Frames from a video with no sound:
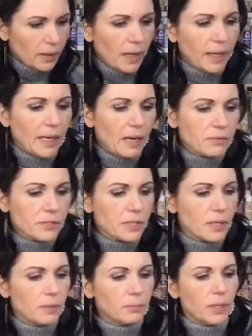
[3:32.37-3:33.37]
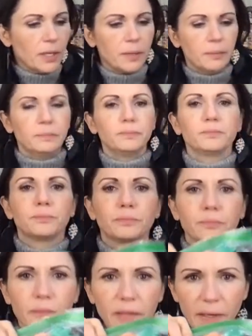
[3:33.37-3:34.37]
I have some
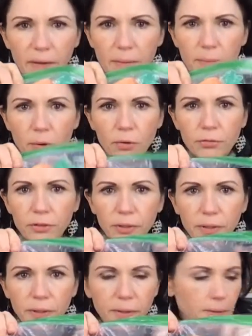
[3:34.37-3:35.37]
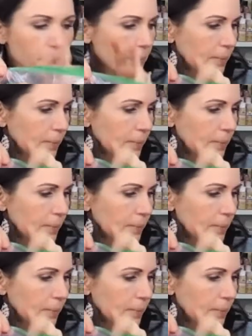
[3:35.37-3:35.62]
carrot bowl filler.